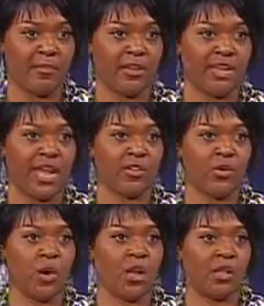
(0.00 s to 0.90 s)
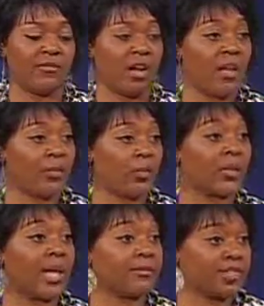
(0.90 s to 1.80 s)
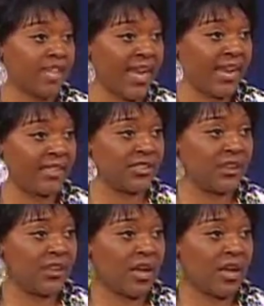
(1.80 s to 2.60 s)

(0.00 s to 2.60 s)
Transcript: but now you all have gone through a lot of change,